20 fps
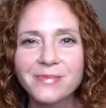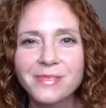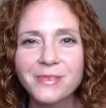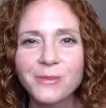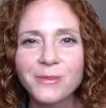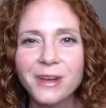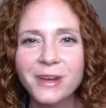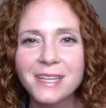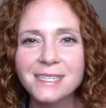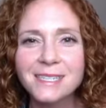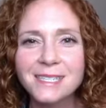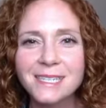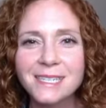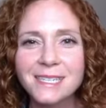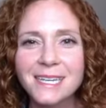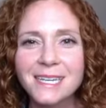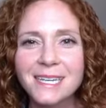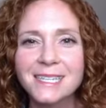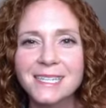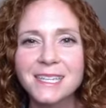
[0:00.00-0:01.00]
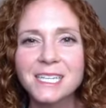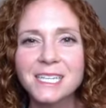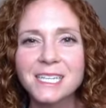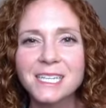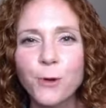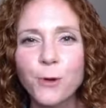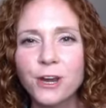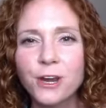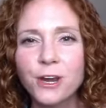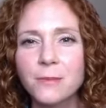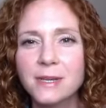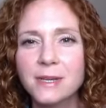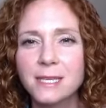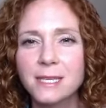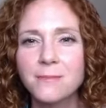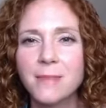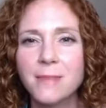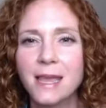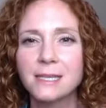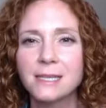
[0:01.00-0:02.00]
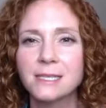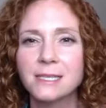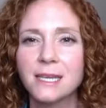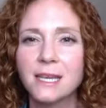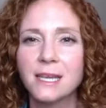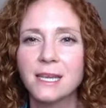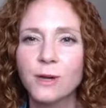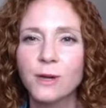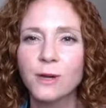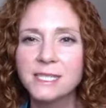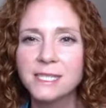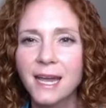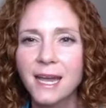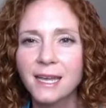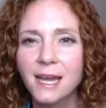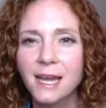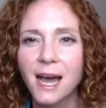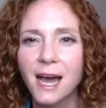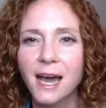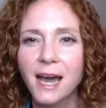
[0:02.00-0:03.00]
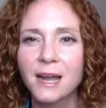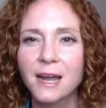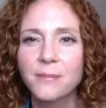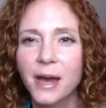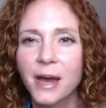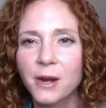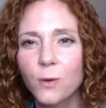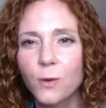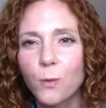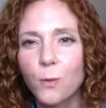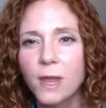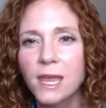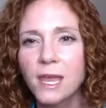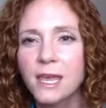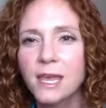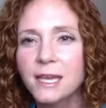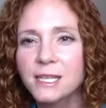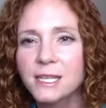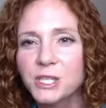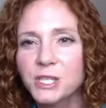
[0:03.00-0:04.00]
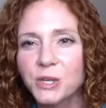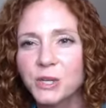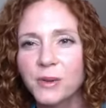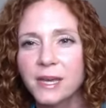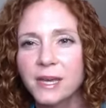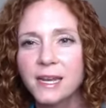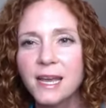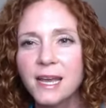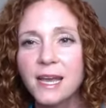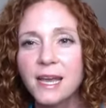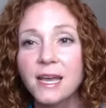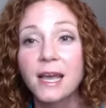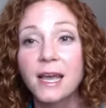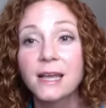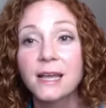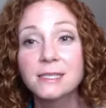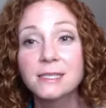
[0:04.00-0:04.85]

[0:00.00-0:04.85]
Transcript: One that says, this program is amazing. Once I got about a week into it and